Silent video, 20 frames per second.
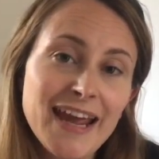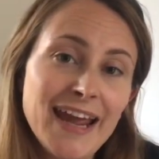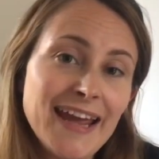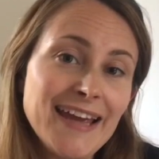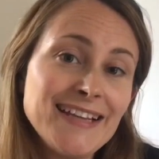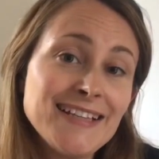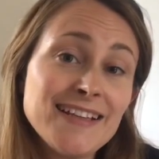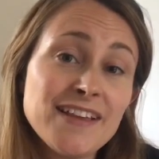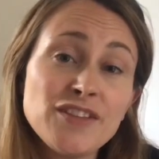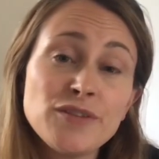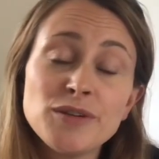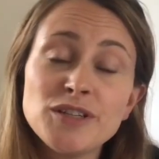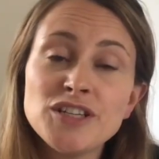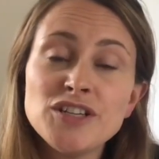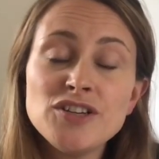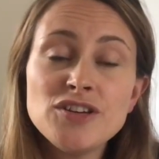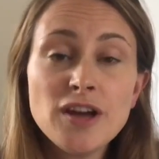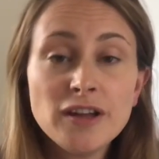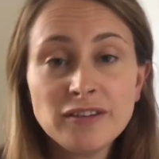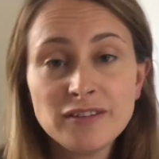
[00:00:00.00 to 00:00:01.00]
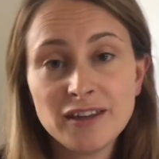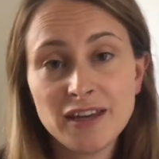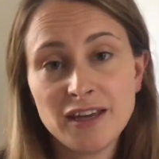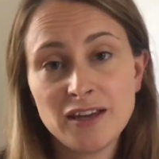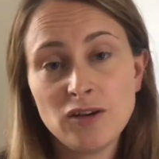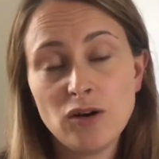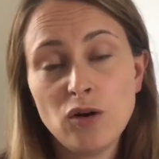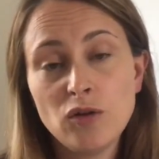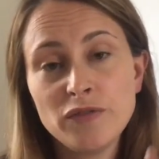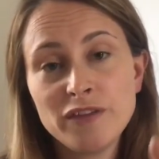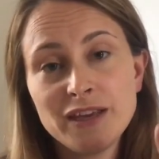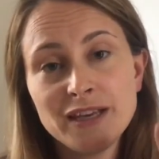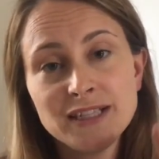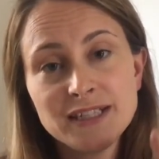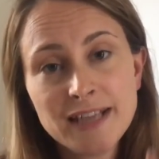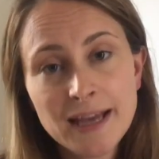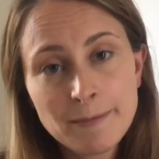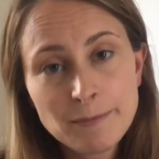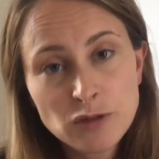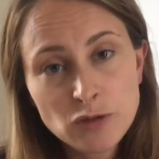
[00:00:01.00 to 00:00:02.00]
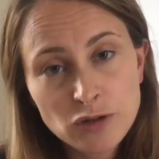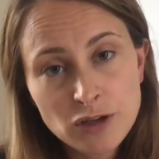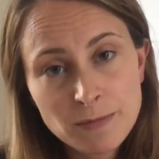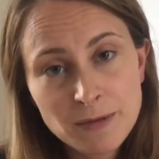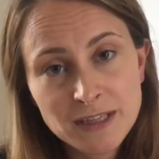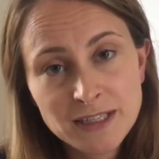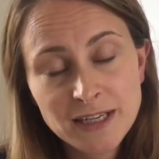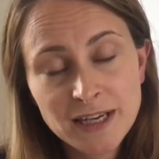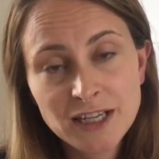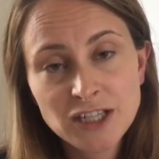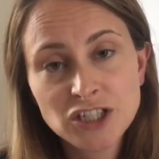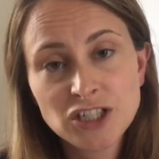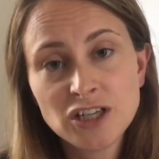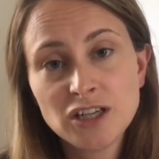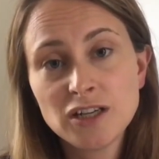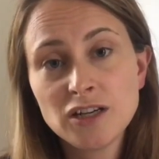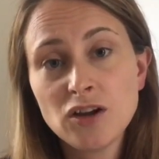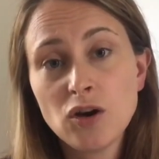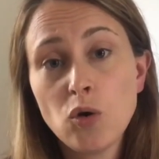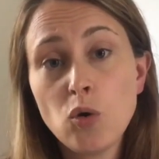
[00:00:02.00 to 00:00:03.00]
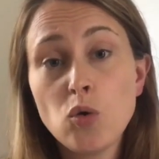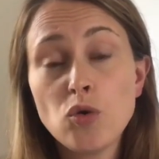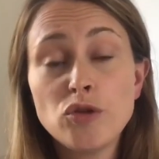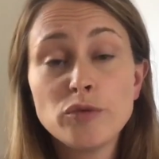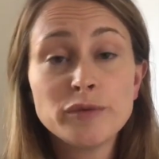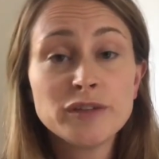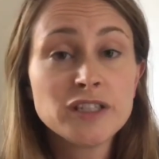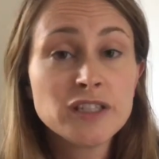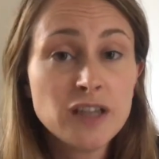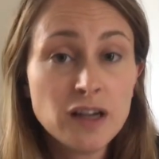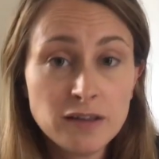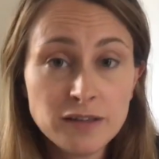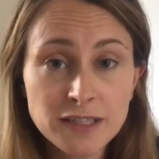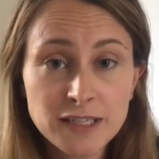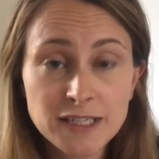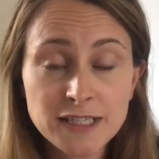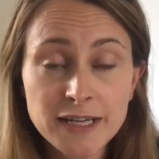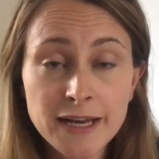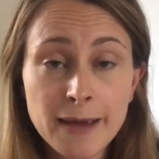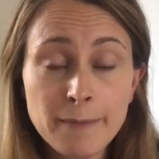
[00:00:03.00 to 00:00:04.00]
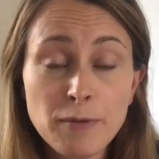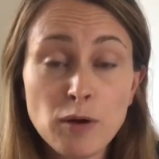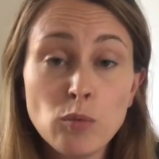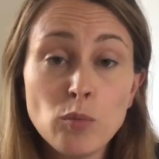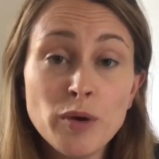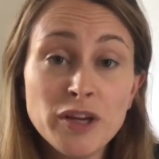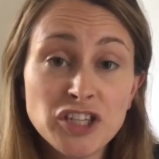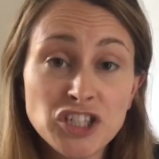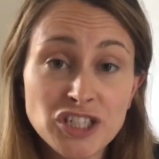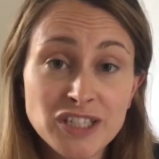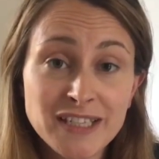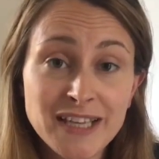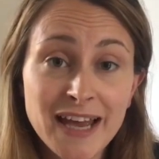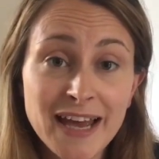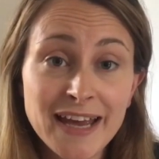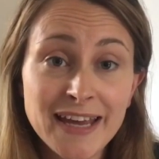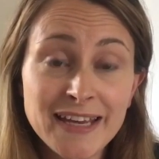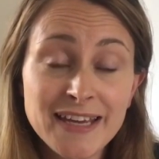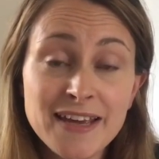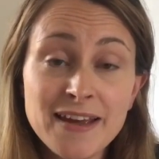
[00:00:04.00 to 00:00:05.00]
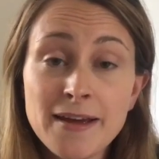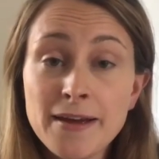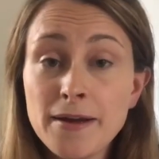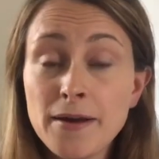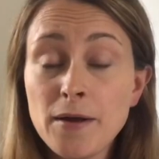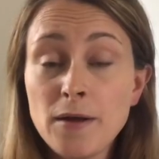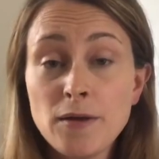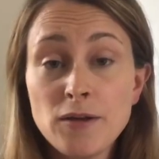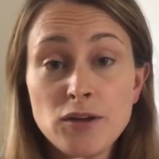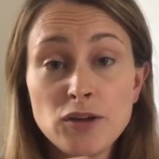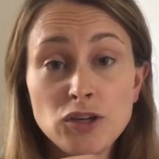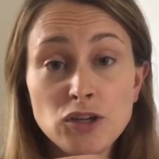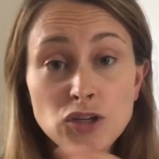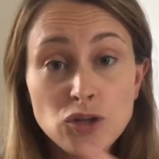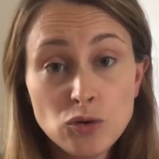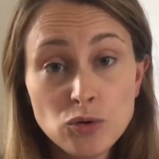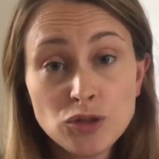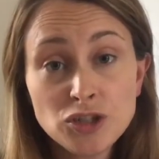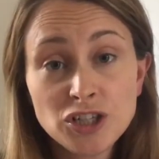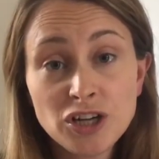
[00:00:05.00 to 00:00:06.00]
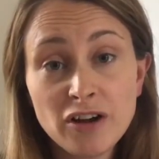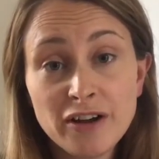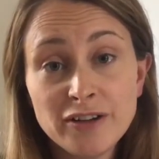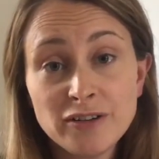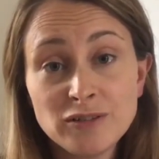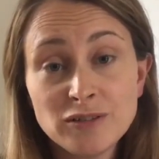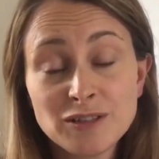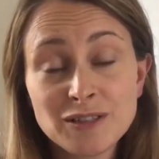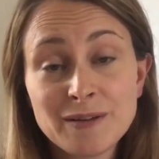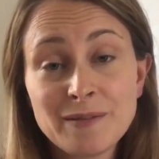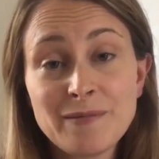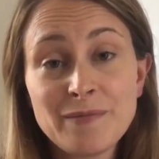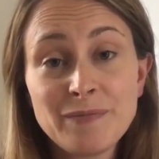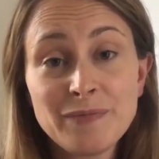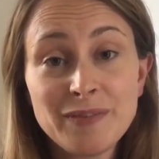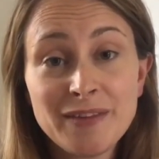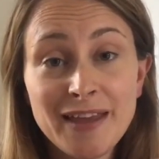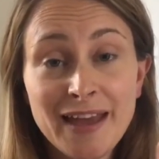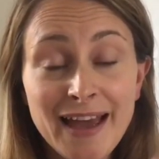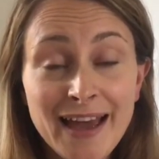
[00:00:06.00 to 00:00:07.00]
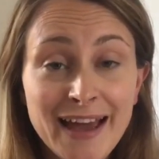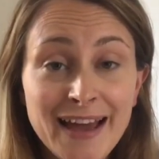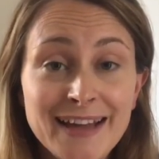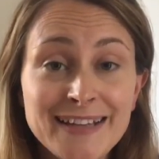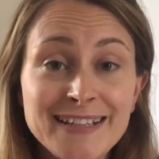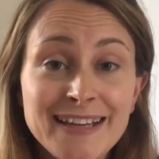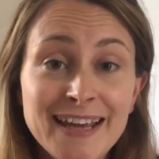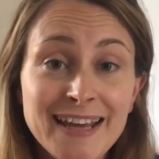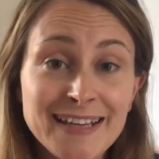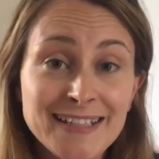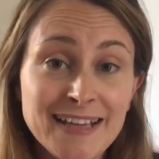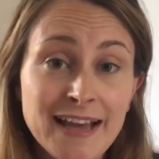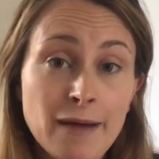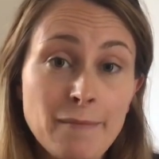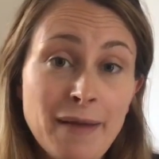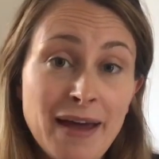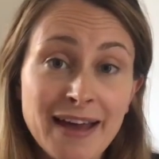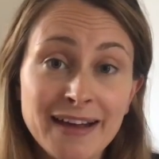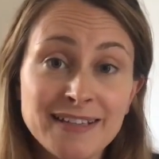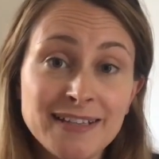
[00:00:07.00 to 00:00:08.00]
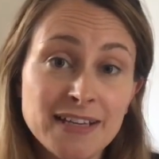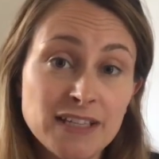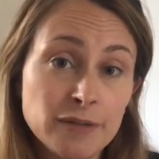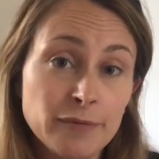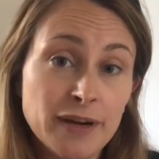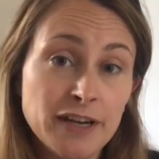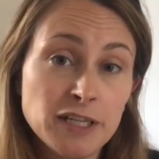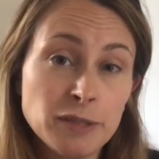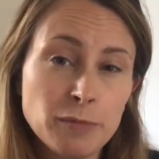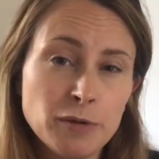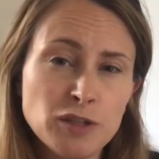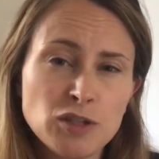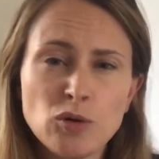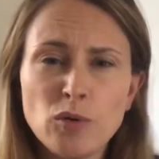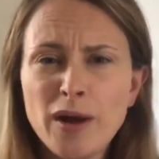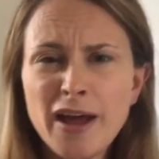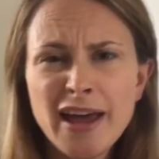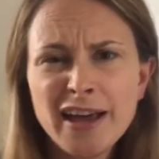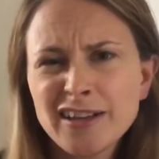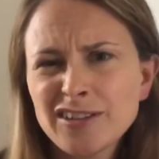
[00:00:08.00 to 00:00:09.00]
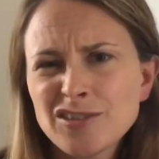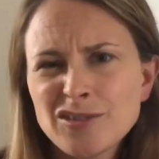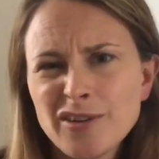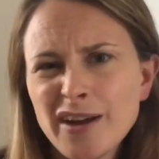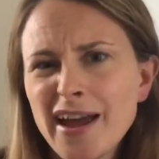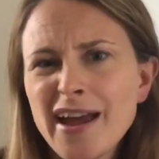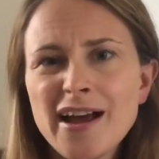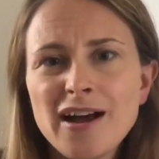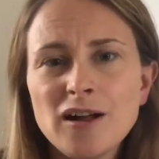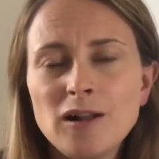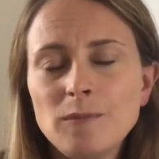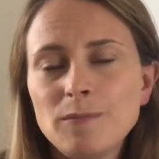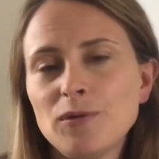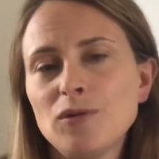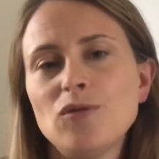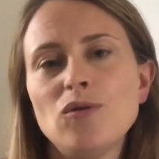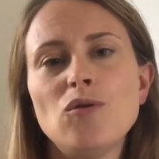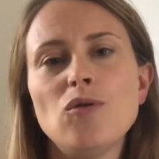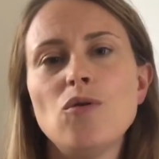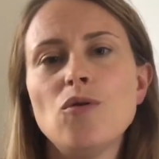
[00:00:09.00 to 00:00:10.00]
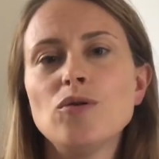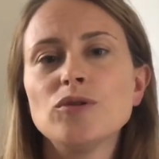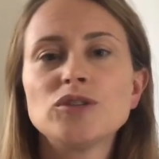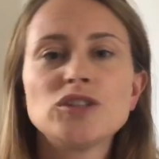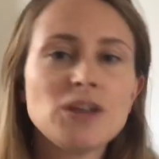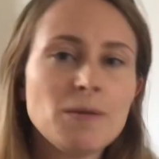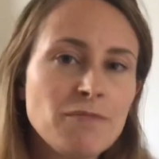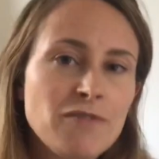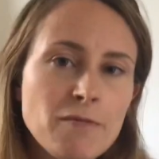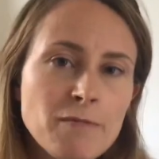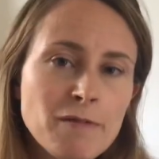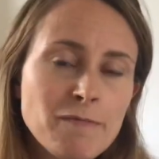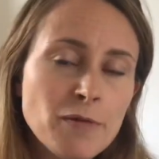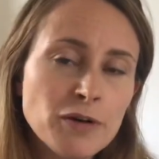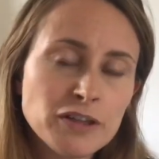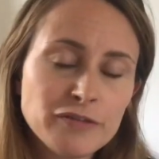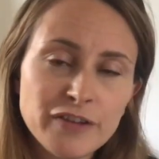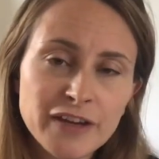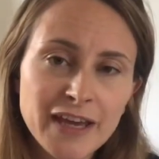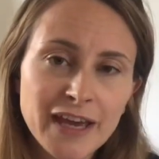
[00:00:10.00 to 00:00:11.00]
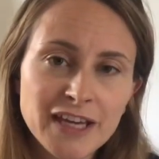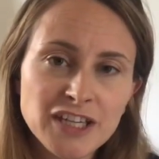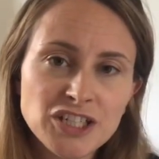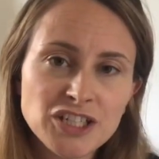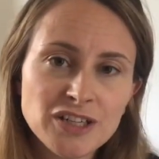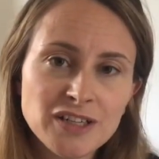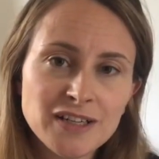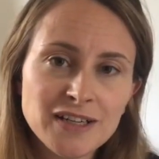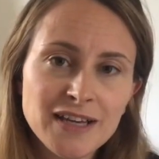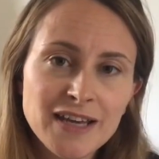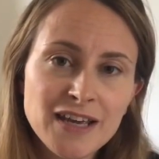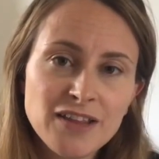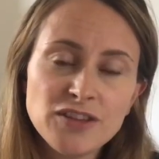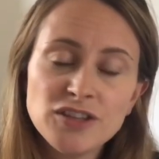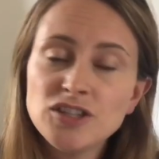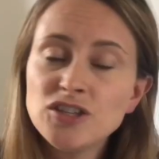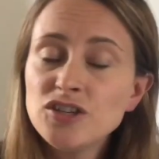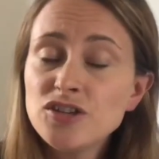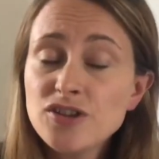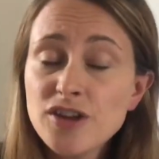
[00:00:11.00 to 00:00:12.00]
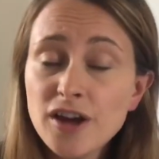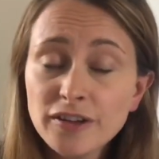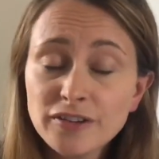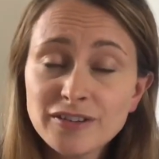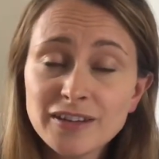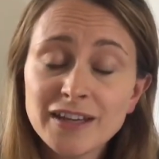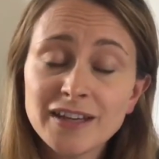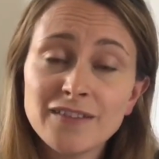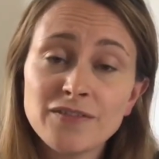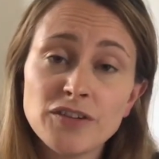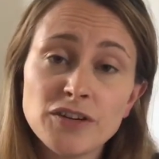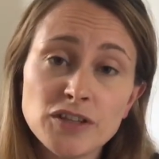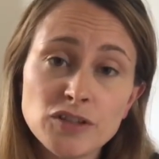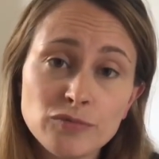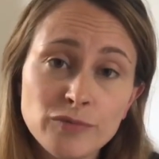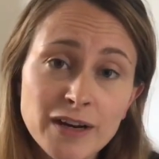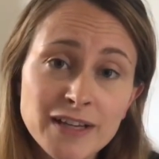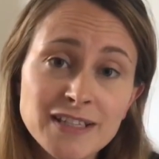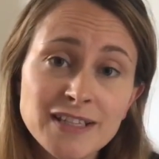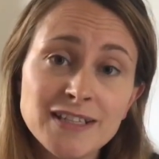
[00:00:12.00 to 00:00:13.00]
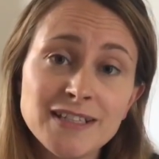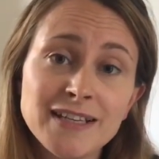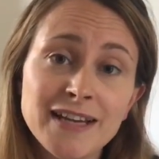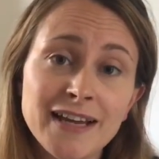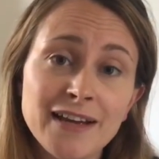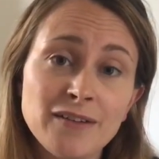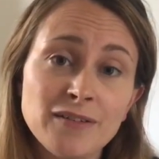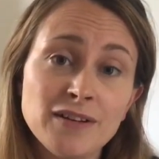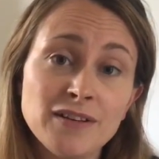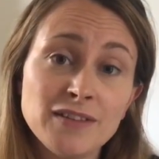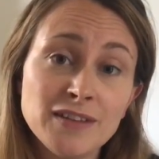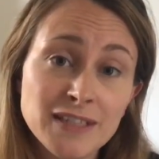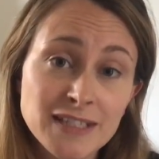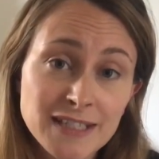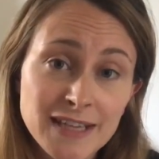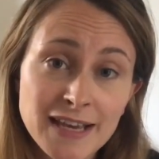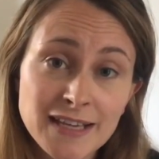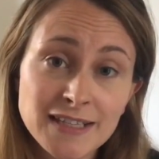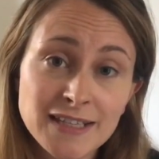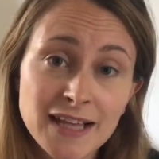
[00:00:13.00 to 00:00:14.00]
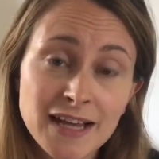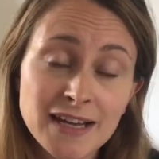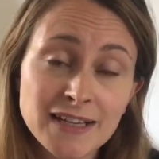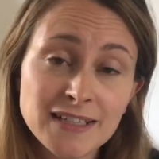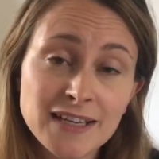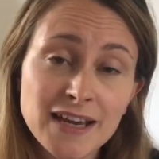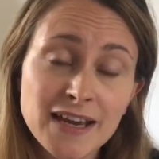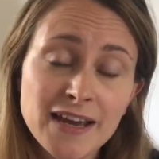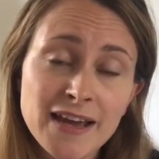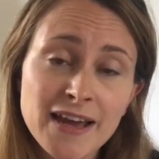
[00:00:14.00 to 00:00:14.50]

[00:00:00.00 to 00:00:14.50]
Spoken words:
is that there is nothing on the exam documentation or the results slip which say your child had exam access arrangements or extra help or some form of modification. There's nothing that is written down that says that.